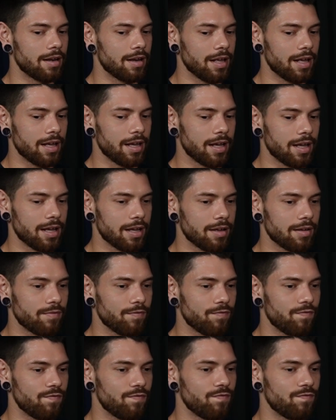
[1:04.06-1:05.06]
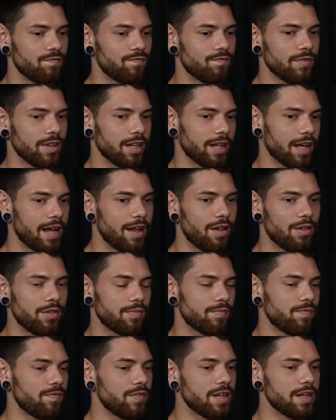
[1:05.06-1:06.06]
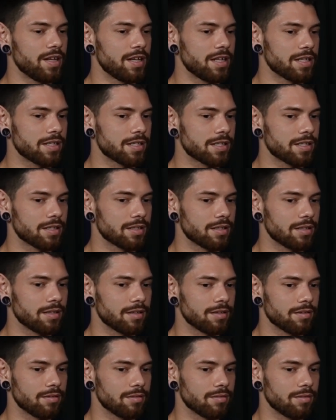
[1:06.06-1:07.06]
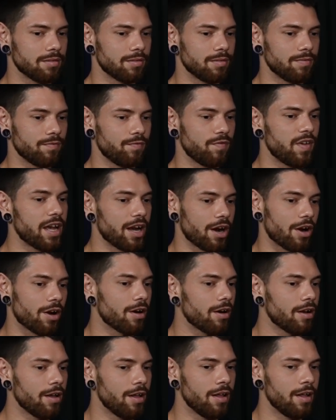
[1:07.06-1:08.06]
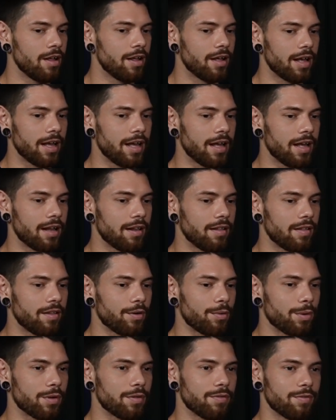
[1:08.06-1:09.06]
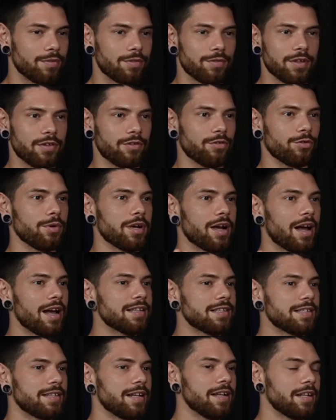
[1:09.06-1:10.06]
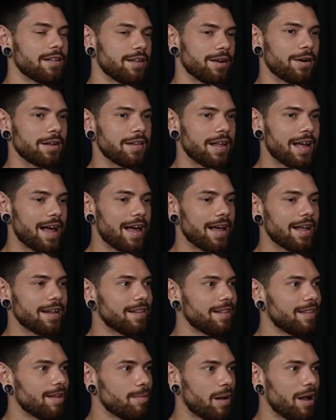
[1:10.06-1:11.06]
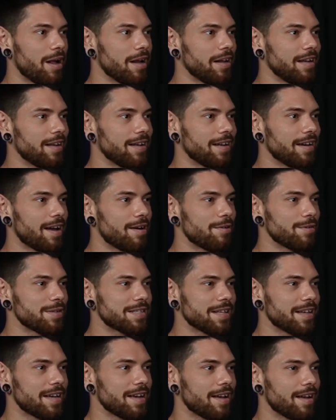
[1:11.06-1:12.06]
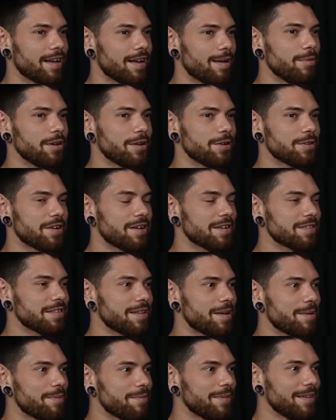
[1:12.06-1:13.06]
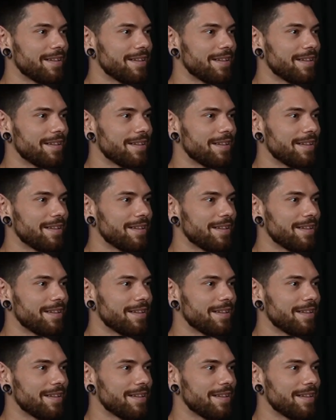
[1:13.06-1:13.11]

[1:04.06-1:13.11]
a like health and fitness fair, and there were these 3 guys standing there, and they had the body, and I was like, I'm gonna go talk to them.